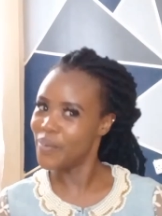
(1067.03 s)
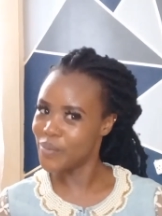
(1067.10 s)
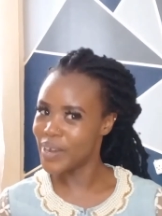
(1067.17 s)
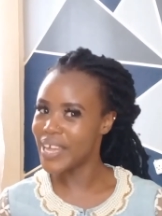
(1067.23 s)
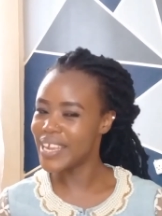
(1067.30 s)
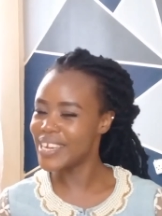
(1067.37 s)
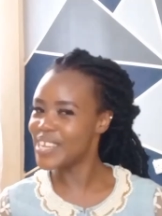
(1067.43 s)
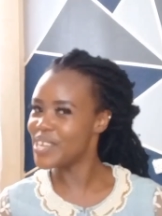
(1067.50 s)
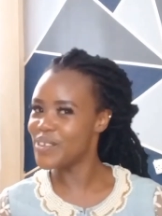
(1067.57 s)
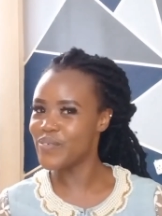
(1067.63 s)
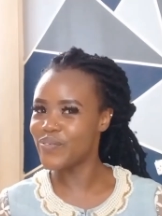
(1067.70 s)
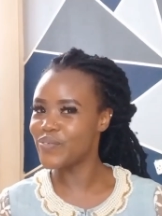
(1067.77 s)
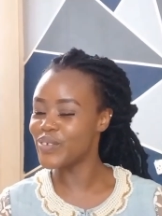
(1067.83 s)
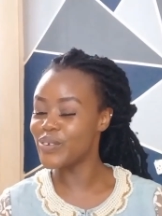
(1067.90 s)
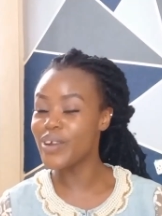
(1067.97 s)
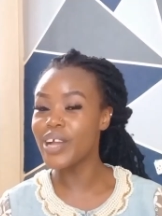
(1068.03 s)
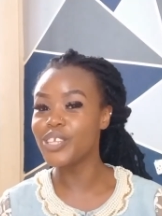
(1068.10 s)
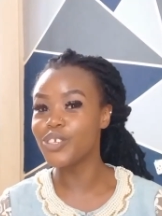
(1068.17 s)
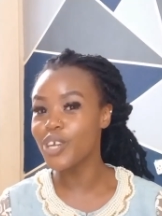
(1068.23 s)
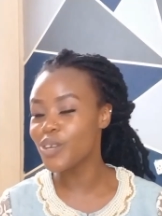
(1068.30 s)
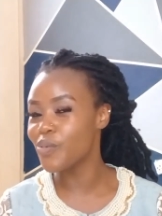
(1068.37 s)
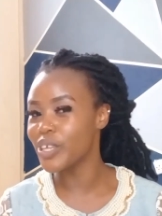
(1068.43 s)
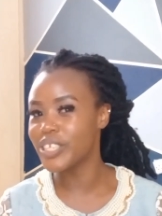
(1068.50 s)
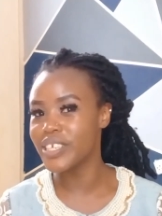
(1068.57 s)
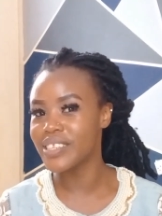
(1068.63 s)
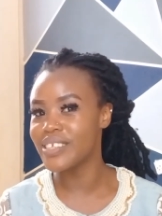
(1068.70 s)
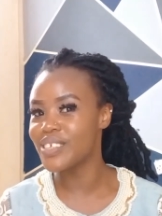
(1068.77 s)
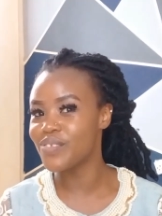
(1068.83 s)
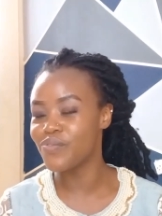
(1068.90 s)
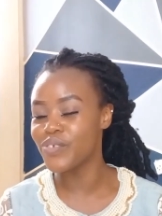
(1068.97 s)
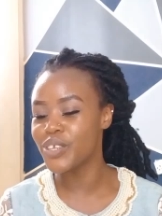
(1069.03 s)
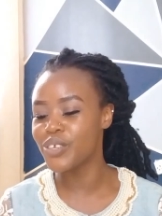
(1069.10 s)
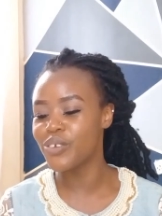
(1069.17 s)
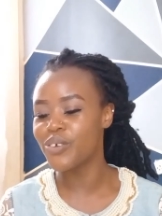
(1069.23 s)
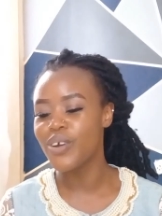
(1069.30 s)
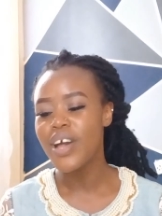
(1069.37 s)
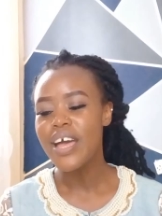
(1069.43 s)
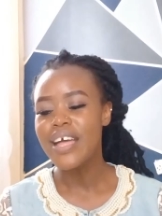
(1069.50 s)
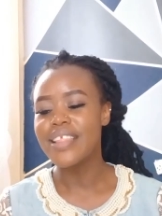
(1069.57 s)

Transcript: well if you enjoyed watching this video